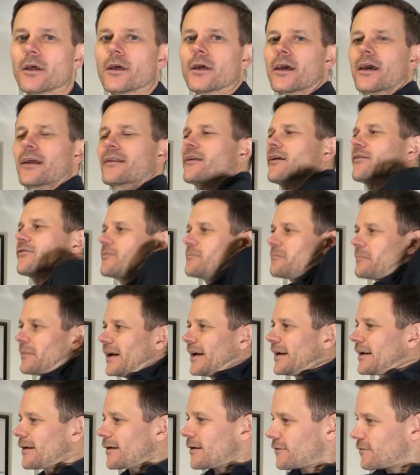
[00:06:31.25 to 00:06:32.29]
It doesn't
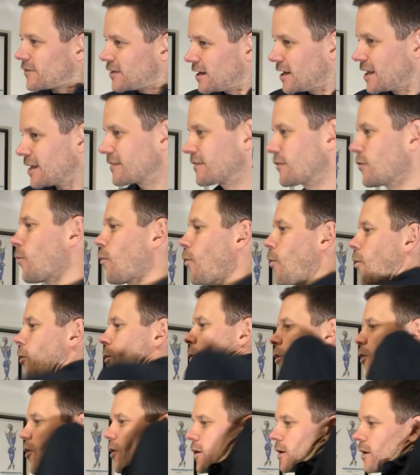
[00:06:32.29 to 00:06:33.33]
matter if you need to
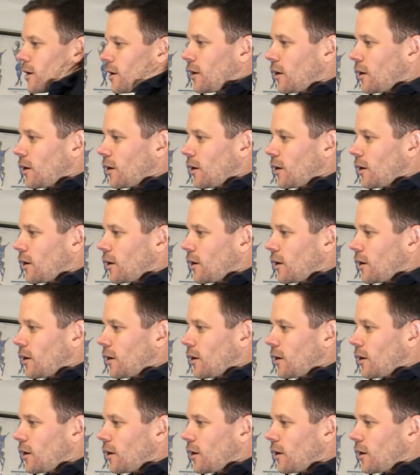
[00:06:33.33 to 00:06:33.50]
walk